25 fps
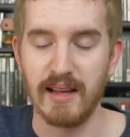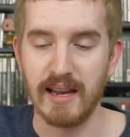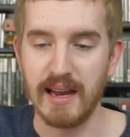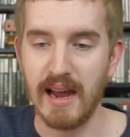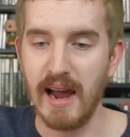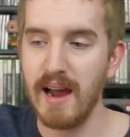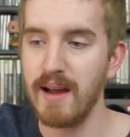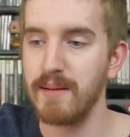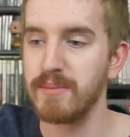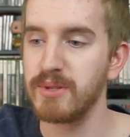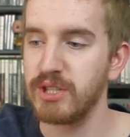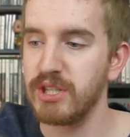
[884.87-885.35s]
Like
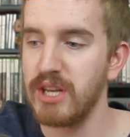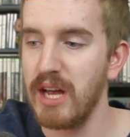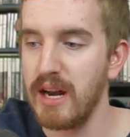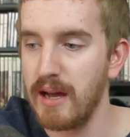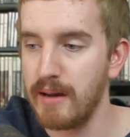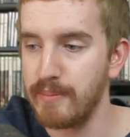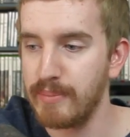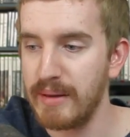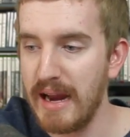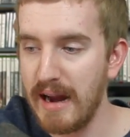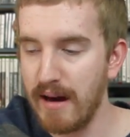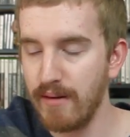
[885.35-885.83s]
I am set
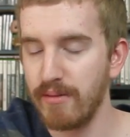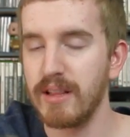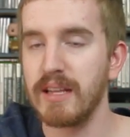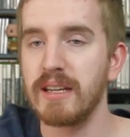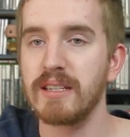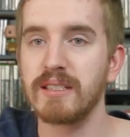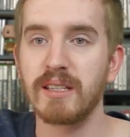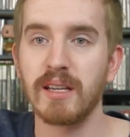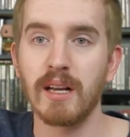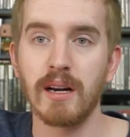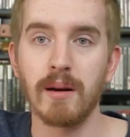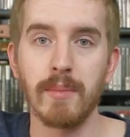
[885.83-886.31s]
up,
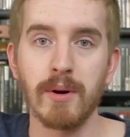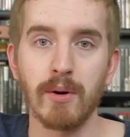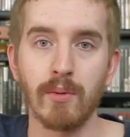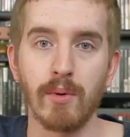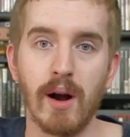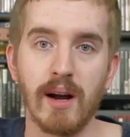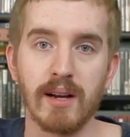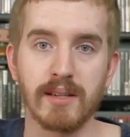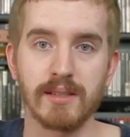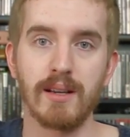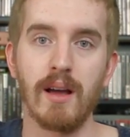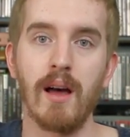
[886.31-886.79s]
everything's gonna be
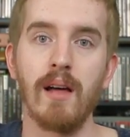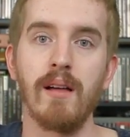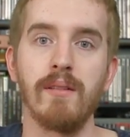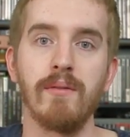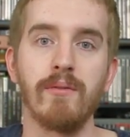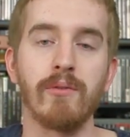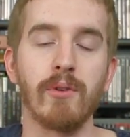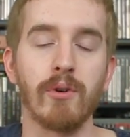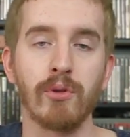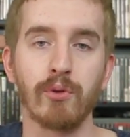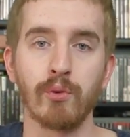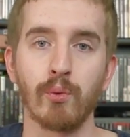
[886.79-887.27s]
rock
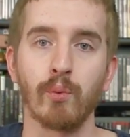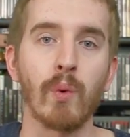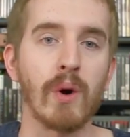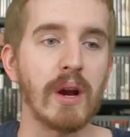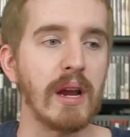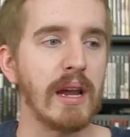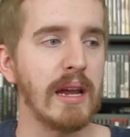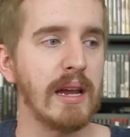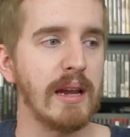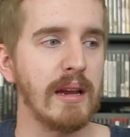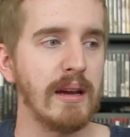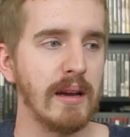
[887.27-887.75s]
solid for
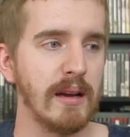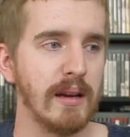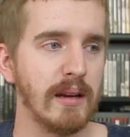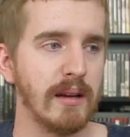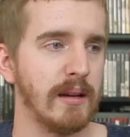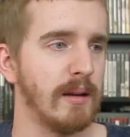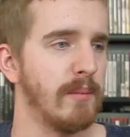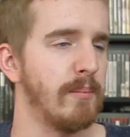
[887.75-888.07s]
three